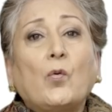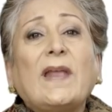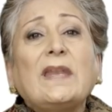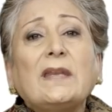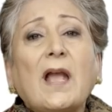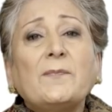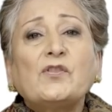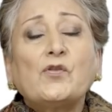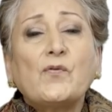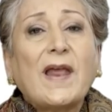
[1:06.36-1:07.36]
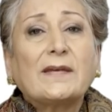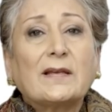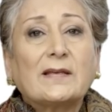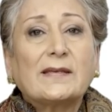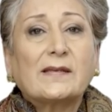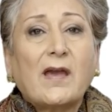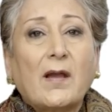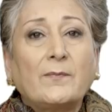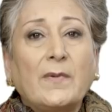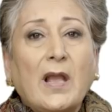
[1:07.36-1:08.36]
When it comes to radical
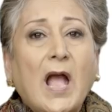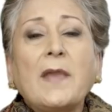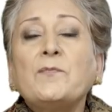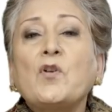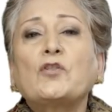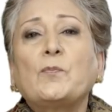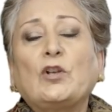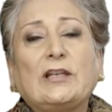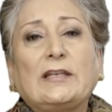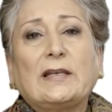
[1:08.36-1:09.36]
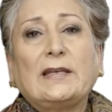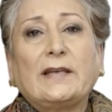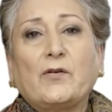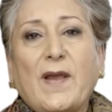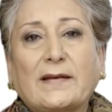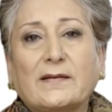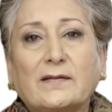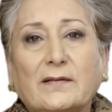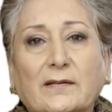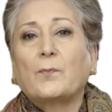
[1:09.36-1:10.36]
Islam, I'm not politically correct.
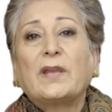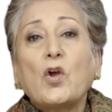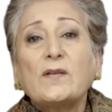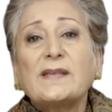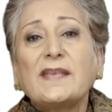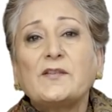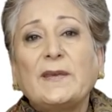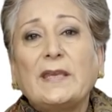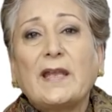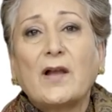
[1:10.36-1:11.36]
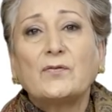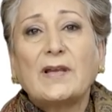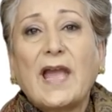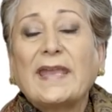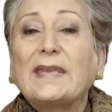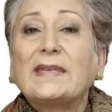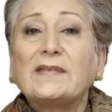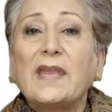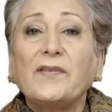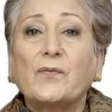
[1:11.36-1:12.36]
Because I speak out, I get
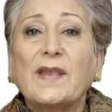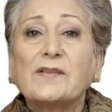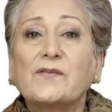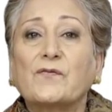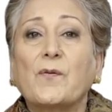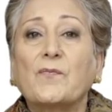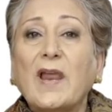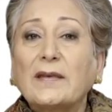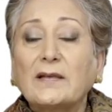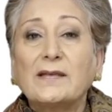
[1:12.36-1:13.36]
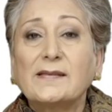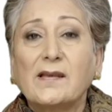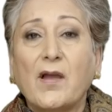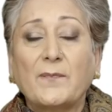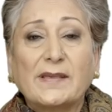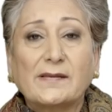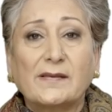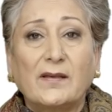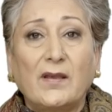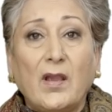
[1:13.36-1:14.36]
death threats from radical Islamists,
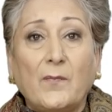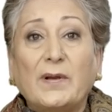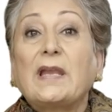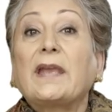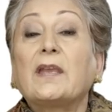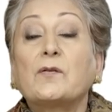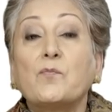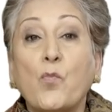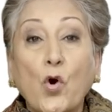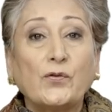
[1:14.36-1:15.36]
but I get more